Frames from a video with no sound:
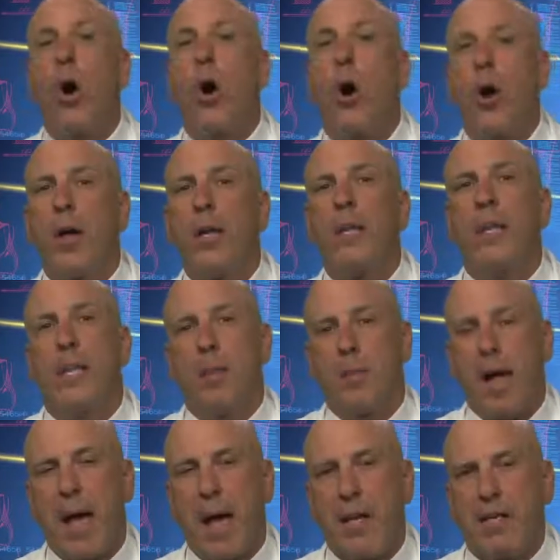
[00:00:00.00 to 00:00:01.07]
on
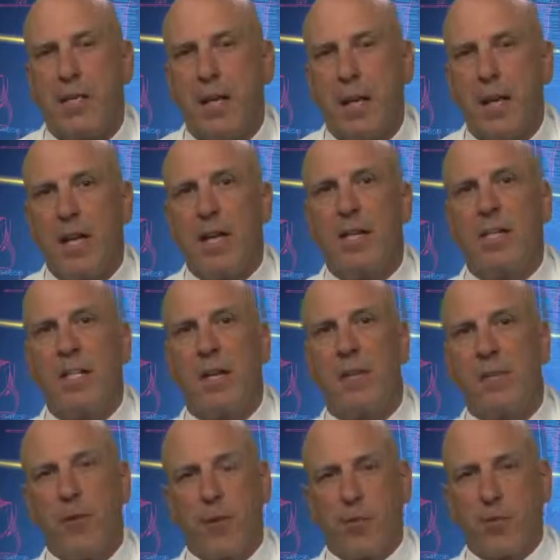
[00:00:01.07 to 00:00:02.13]
Emax is
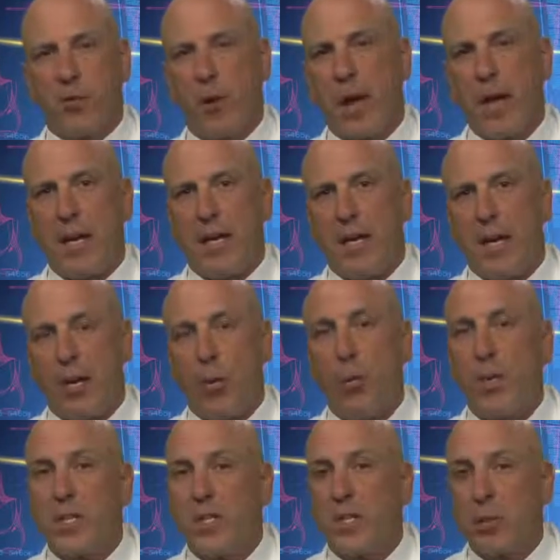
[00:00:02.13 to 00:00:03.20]
if you've tried it in
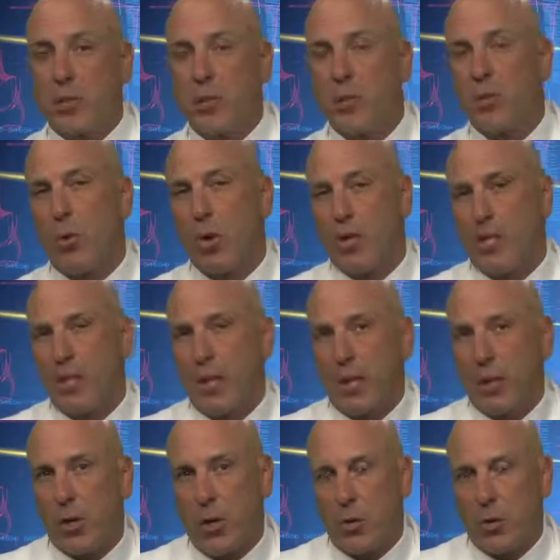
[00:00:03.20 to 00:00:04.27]
with some sort of
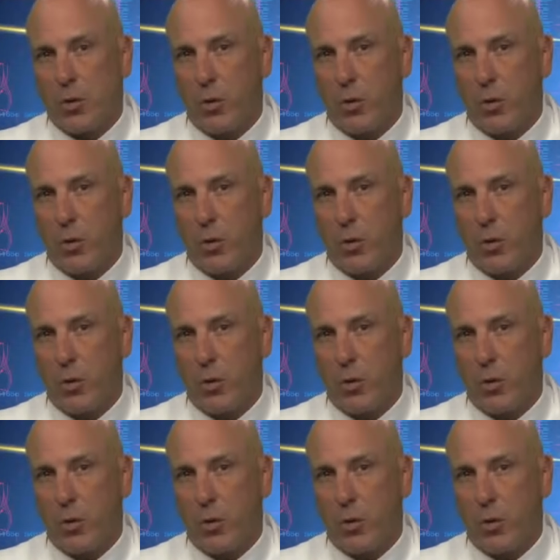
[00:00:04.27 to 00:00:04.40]
silicone.